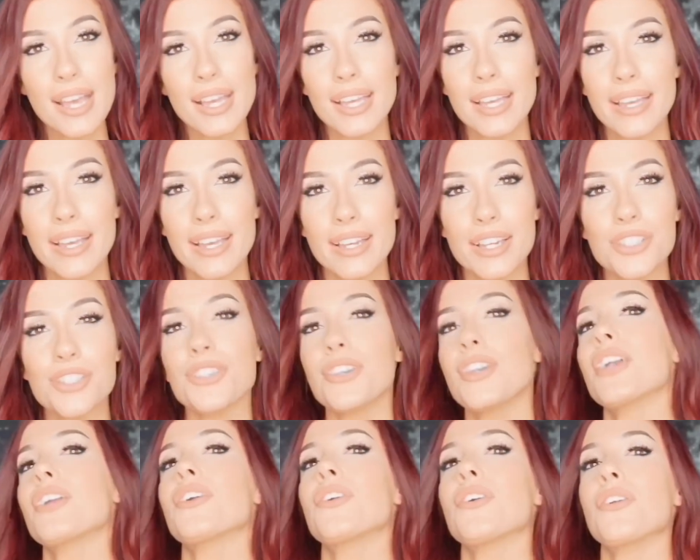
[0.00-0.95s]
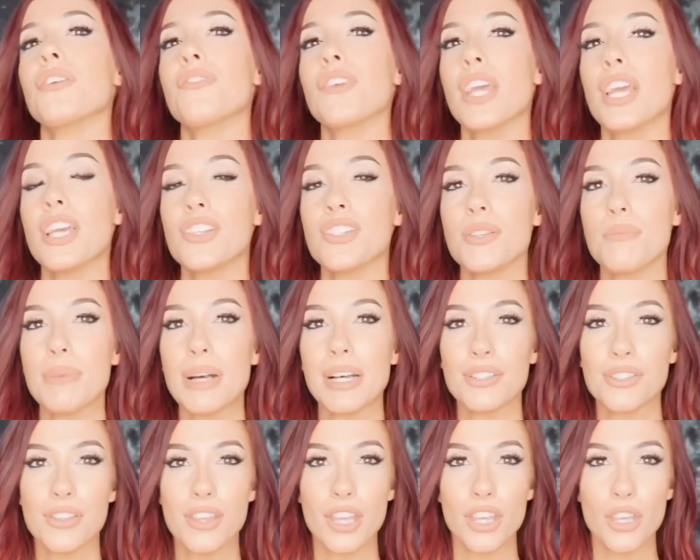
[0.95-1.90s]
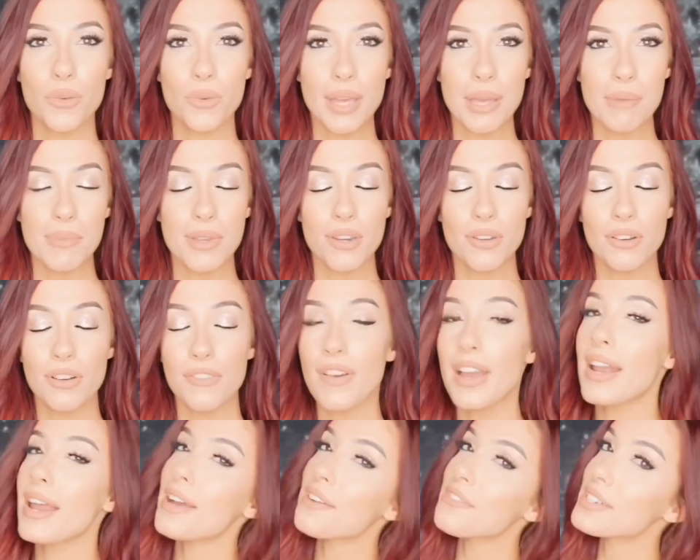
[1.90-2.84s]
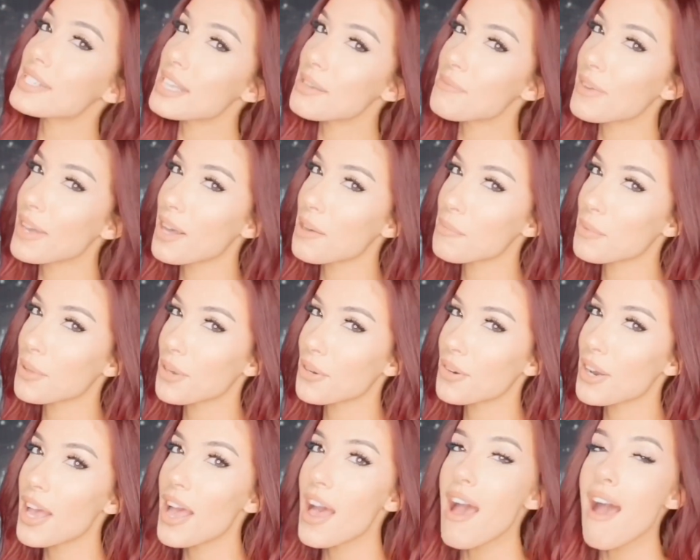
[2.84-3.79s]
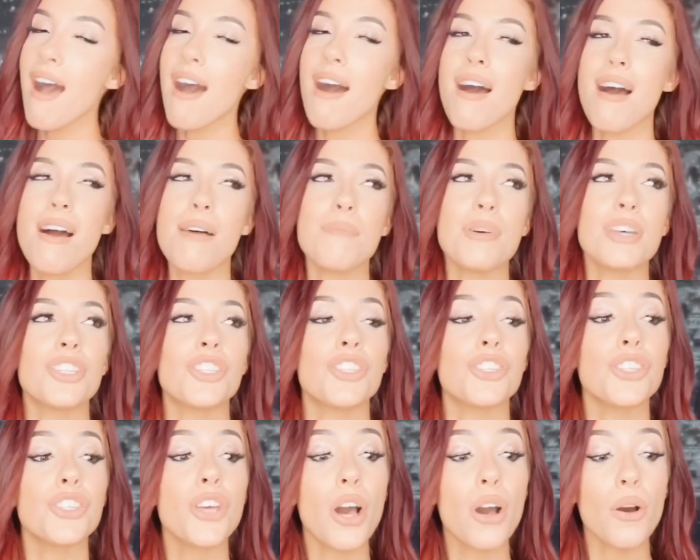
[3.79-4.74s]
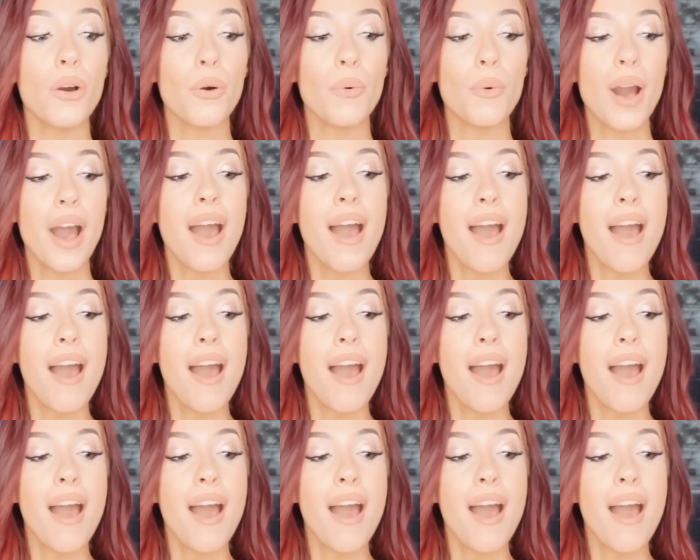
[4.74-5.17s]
and turn on your notification bell so that you can be notified every time I upload. So